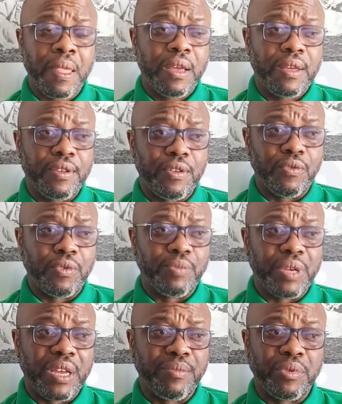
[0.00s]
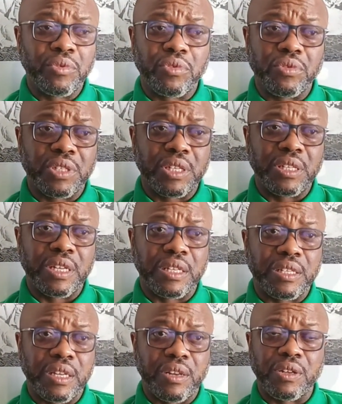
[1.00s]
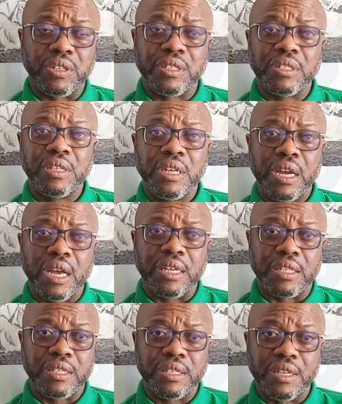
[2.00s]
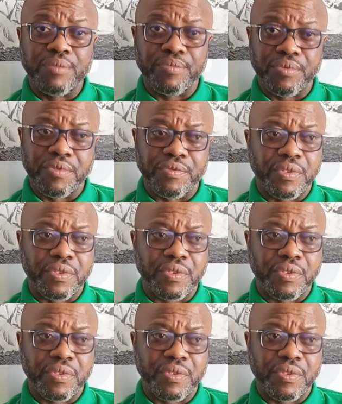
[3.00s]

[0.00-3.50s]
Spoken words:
you will be able to see that a lot has improved.